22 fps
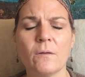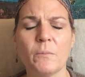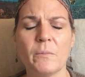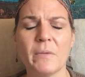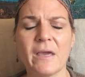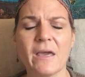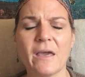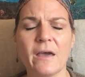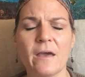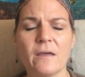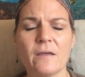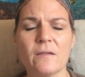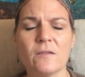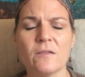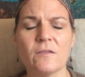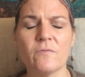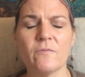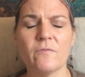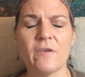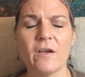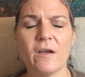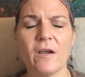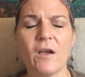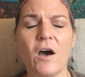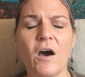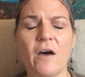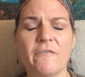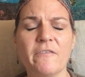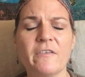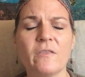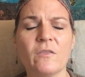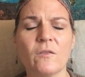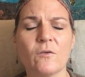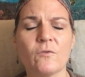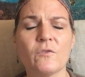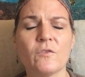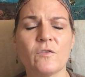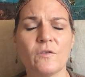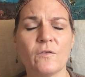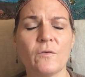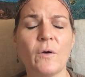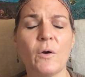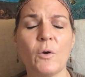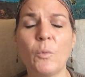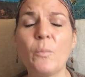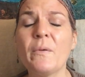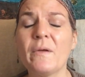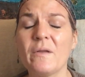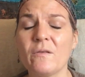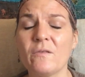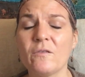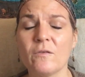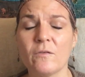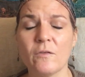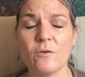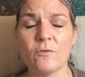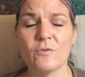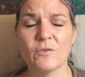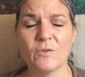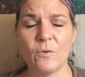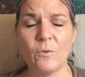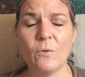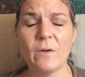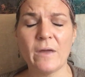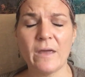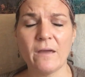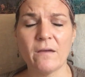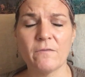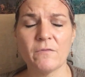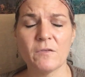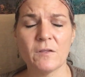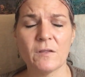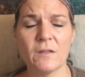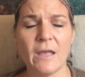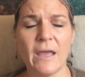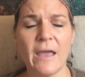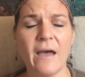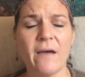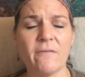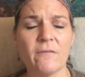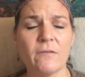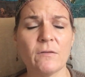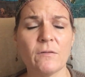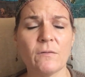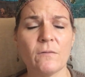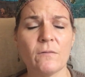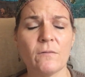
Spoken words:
because very often they're still open to their soul gifts. They haven't